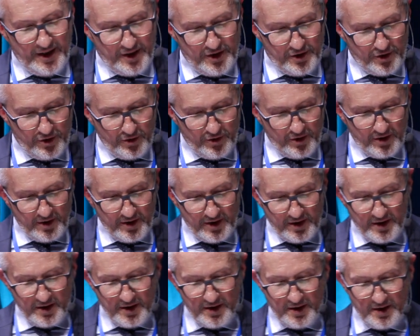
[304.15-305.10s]
So,
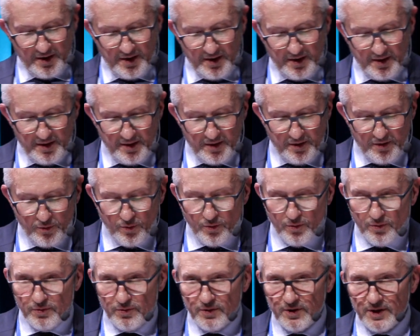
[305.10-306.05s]

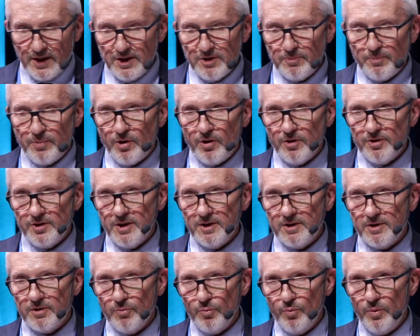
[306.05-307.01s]
this
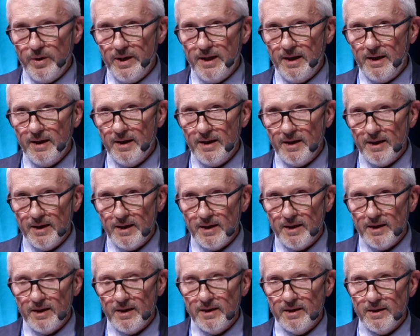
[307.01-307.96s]
project will
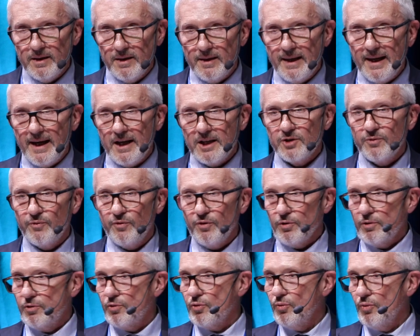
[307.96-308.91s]
last
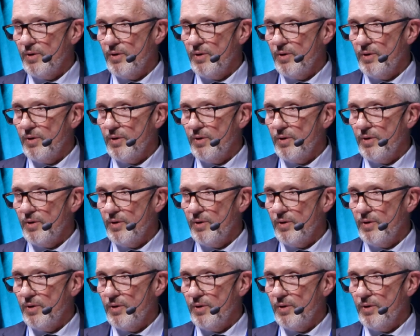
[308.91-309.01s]
for 2